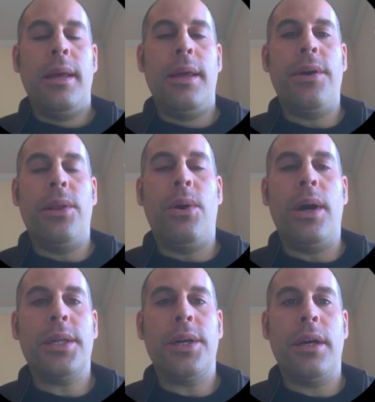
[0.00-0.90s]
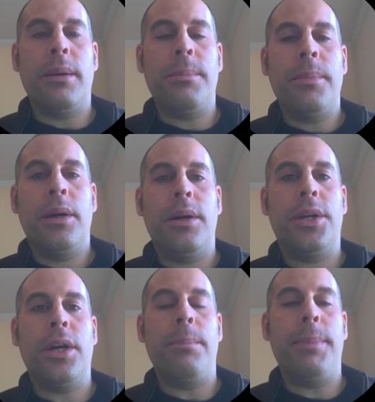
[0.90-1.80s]
In the long term,
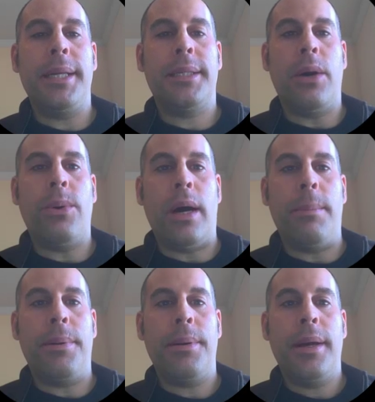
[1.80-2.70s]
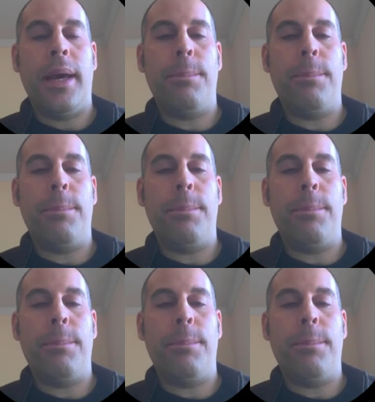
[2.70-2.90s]
good companies go up